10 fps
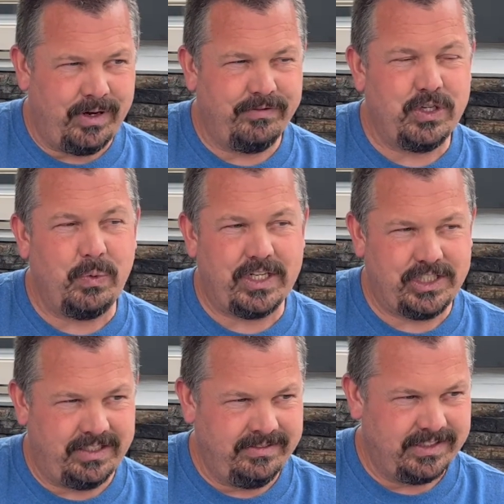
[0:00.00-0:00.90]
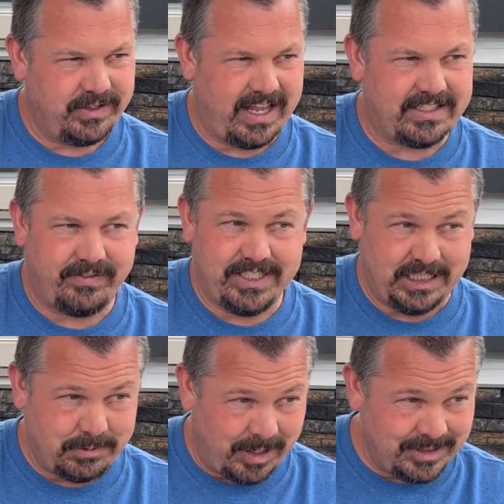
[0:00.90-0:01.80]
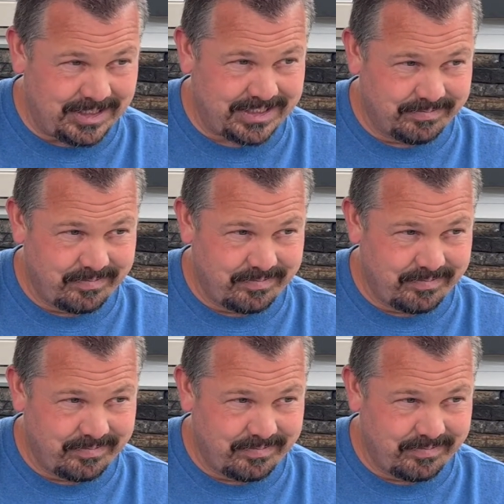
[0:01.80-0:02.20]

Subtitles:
of tuition, so that's every 6 months.